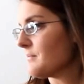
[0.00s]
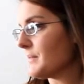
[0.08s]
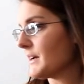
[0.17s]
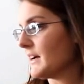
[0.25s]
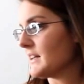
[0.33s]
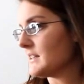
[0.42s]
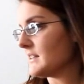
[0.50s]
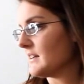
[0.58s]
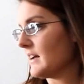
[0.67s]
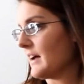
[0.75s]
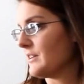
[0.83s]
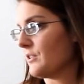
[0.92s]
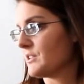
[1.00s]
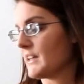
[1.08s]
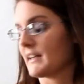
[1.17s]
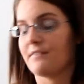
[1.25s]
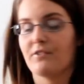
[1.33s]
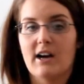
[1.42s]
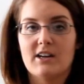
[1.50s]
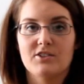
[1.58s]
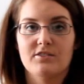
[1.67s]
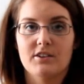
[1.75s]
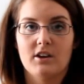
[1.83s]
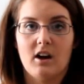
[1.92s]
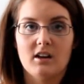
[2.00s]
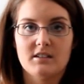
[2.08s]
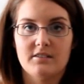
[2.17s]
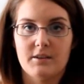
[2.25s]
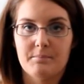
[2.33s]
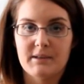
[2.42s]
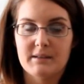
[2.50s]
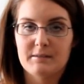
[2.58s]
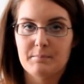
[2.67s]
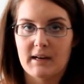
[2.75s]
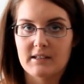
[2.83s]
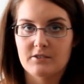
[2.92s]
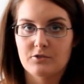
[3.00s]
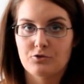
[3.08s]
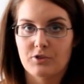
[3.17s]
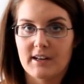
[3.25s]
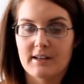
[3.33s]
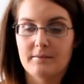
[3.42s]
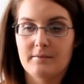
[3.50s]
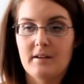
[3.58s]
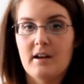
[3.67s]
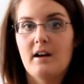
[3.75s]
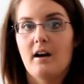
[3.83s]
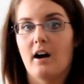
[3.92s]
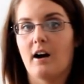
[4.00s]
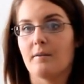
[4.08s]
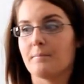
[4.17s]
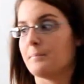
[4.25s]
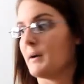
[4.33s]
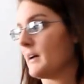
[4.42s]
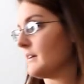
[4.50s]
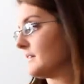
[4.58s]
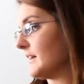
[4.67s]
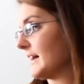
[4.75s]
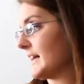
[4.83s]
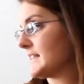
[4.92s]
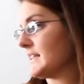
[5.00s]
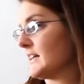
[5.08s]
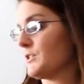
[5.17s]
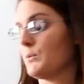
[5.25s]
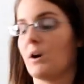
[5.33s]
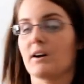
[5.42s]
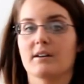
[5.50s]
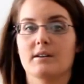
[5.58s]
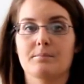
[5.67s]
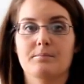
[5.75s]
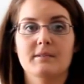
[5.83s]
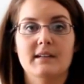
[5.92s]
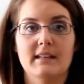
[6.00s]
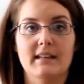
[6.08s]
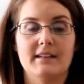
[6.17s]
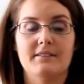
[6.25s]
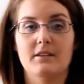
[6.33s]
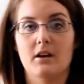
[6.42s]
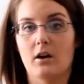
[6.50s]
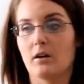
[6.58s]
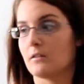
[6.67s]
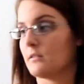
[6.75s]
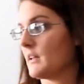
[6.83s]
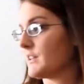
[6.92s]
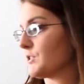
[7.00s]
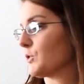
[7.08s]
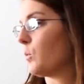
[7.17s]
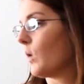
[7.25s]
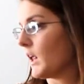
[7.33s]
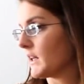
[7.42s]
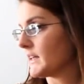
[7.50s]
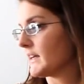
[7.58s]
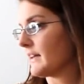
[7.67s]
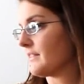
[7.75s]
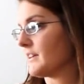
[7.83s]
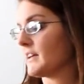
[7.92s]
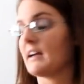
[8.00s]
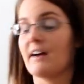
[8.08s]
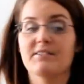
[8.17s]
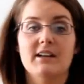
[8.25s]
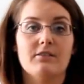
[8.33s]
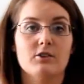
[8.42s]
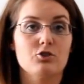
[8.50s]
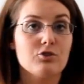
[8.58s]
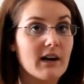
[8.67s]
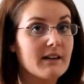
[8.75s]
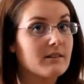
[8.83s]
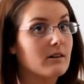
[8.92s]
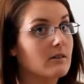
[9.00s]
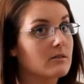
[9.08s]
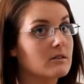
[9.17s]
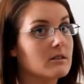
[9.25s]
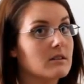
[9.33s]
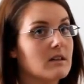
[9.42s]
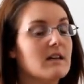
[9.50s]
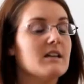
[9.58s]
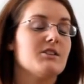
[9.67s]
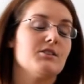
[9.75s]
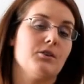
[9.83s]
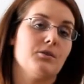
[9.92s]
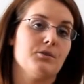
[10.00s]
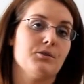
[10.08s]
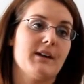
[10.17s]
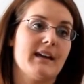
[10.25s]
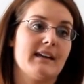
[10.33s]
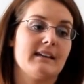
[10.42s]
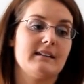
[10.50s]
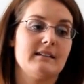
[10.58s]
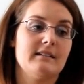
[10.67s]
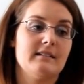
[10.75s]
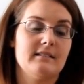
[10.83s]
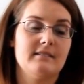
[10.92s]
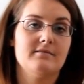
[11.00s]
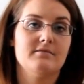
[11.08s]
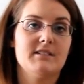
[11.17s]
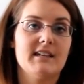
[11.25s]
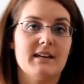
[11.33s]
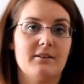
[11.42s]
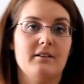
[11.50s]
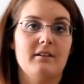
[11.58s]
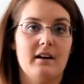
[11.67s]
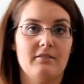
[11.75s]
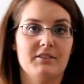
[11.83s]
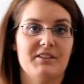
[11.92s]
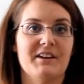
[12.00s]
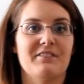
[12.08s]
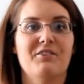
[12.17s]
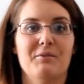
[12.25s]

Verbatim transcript: because I know it's like a fraction of the cost of the Beats by Dre. Um, but like I said, you are going to get like a lesser quality, I think. I've never tried those, so you can't take everything